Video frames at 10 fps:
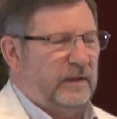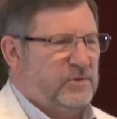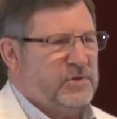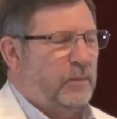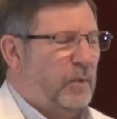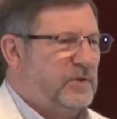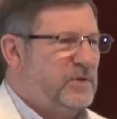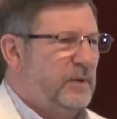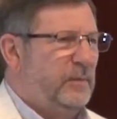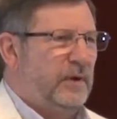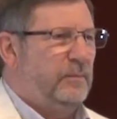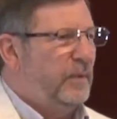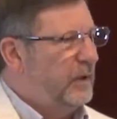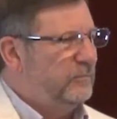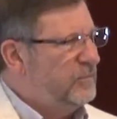somewhat similar,
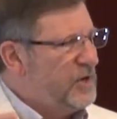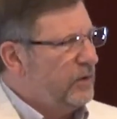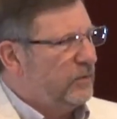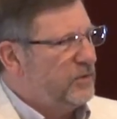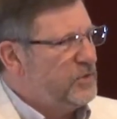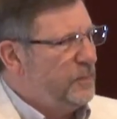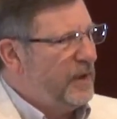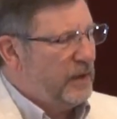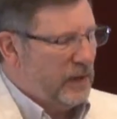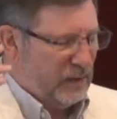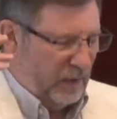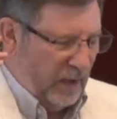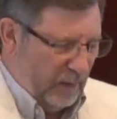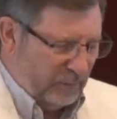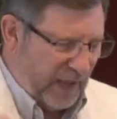but generally
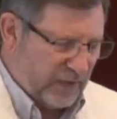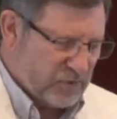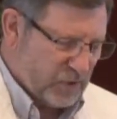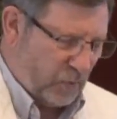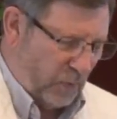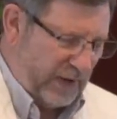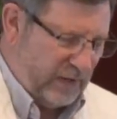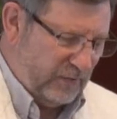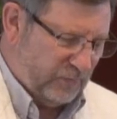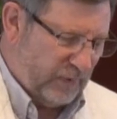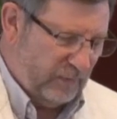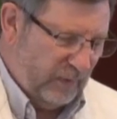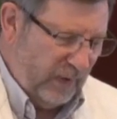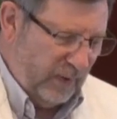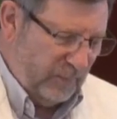speaking, planets are quite different,